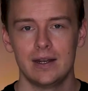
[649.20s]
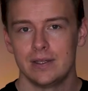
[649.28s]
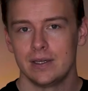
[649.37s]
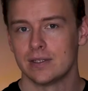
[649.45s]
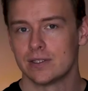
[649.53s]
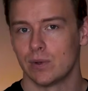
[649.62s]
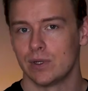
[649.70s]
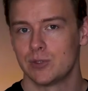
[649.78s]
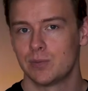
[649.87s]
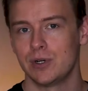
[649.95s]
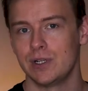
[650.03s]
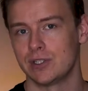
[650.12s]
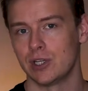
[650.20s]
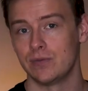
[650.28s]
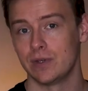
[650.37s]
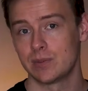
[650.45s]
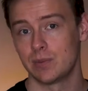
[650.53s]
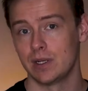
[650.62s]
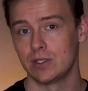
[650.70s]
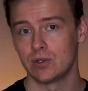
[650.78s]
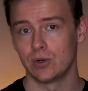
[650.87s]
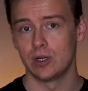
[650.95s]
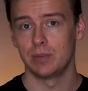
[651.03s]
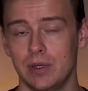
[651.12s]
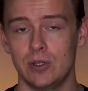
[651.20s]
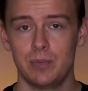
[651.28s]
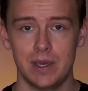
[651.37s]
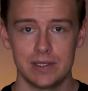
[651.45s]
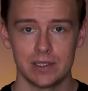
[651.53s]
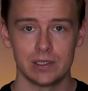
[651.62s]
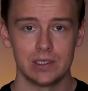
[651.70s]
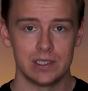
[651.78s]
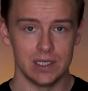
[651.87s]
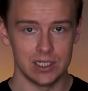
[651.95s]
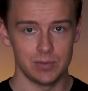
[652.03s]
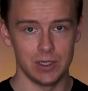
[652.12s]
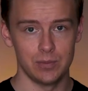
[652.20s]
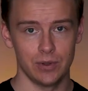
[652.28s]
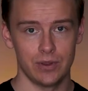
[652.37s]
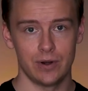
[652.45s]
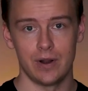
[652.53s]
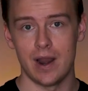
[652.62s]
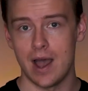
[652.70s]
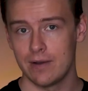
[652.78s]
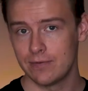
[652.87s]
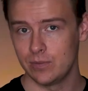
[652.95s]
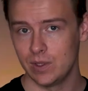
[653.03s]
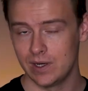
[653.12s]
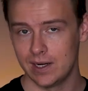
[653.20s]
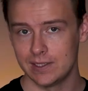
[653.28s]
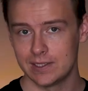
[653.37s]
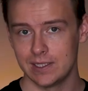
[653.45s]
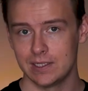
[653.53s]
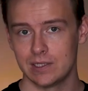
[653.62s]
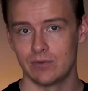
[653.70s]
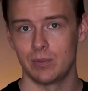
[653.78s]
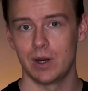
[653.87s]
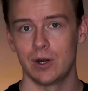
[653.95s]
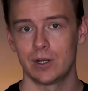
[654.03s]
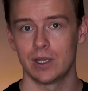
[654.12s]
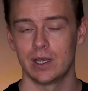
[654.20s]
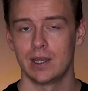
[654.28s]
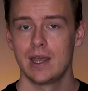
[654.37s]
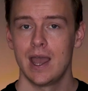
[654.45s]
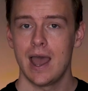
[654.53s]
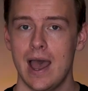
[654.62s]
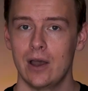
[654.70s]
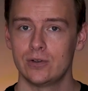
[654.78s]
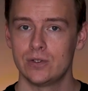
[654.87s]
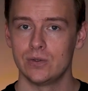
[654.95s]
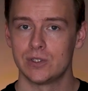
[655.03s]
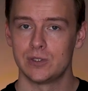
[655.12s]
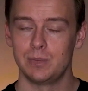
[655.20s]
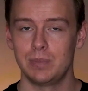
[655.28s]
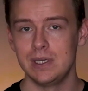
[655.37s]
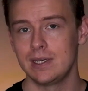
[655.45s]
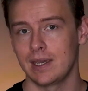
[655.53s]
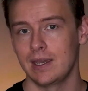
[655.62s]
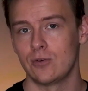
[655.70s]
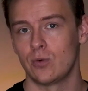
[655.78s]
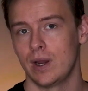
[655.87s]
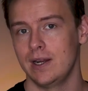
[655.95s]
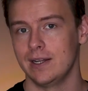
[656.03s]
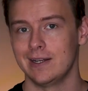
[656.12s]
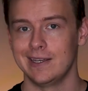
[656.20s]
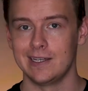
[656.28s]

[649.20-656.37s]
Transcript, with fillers: And I think this one is pretty self-explanatory, but you basically teach people that are not from the United States of America how to speak and write in